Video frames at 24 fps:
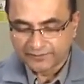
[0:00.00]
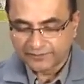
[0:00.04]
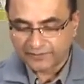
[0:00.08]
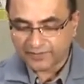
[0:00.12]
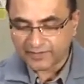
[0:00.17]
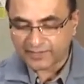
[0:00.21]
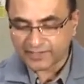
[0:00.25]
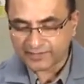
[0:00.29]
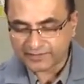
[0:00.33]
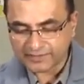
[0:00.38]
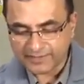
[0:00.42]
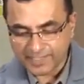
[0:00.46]

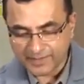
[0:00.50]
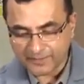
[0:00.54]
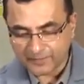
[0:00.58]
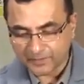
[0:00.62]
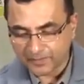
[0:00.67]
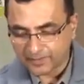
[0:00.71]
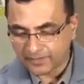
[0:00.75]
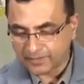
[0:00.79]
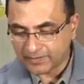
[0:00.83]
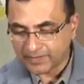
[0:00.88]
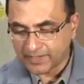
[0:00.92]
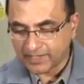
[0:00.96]
For
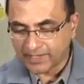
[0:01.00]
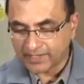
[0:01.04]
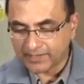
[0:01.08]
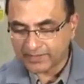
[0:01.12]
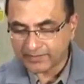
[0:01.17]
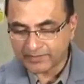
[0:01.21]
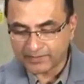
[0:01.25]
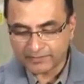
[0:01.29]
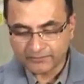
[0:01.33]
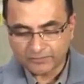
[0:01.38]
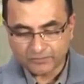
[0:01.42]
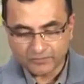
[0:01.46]
example,
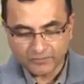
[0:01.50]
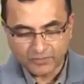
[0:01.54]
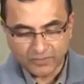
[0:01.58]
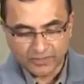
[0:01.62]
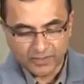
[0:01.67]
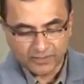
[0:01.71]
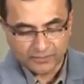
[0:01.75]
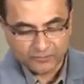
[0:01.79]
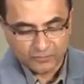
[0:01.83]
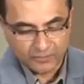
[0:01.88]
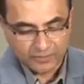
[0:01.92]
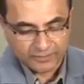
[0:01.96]
I
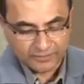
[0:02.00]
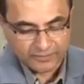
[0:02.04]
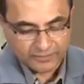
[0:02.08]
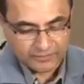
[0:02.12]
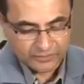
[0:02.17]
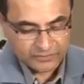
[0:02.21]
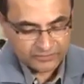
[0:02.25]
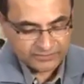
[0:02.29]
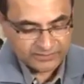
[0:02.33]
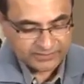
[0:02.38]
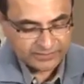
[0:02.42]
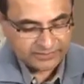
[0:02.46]
want
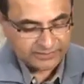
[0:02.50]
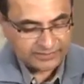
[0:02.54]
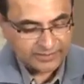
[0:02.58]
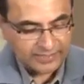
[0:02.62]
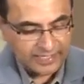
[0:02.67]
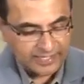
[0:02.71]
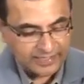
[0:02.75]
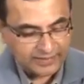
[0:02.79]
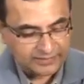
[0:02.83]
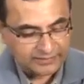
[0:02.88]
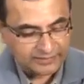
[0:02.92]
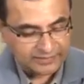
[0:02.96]
to use a
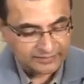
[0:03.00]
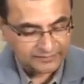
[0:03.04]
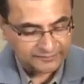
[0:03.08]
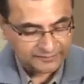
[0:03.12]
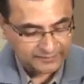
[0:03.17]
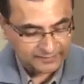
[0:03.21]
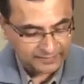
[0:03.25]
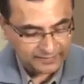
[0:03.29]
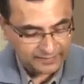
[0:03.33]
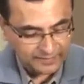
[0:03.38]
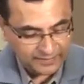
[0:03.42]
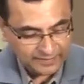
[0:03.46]
triangular
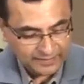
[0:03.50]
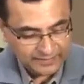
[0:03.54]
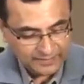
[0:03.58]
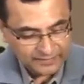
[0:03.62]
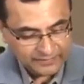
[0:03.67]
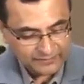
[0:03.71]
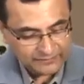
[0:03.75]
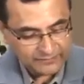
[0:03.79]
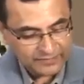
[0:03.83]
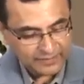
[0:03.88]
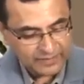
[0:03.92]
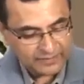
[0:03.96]
file.
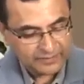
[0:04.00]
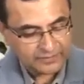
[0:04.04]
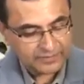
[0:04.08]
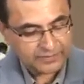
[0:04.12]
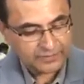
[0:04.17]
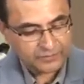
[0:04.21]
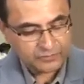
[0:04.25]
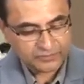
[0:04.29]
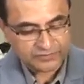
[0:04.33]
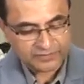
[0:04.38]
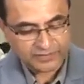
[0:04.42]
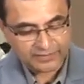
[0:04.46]
Where do
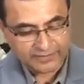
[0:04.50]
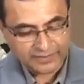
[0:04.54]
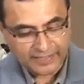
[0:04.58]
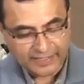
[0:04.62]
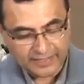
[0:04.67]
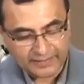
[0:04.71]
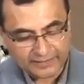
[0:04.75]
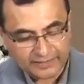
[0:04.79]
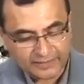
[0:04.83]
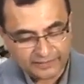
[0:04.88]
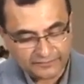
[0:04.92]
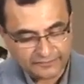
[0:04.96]
I use a
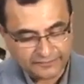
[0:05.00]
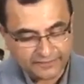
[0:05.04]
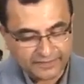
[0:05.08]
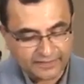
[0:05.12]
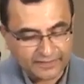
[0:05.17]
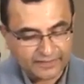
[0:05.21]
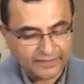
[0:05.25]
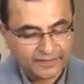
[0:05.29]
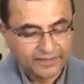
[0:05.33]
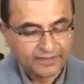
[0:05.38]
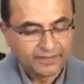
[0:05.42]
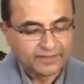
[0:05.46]
triangular
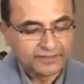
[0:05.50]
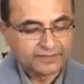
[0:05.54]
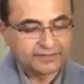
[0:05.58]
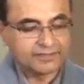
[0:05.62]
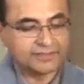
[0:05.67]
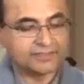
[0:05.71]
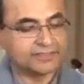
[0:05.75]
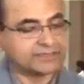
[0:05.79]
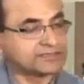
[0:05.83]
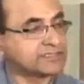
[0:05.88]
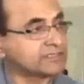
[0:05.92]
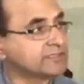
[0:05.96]
file?
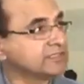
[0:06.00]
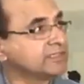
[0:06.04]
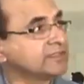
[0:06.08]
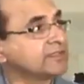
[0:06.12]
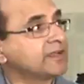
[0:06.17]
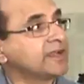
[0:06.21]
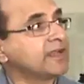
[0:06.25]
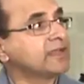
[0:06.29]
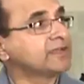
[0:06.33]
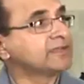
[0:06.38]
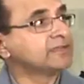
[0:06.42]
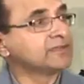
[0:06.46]
This is a
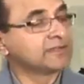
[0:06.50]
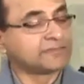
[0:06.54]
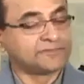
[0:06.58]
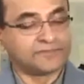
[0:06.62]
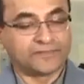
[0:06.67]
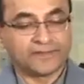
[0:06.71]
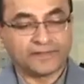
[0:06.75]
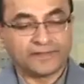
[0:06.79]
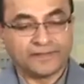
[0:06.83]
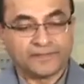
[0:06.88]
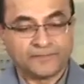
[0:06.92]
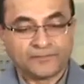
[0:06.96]
triangular
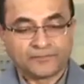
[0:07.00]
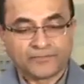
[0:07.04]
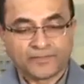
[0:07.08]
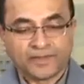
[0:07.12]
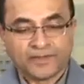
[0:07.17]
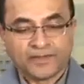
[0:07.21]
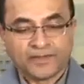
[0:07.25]
file.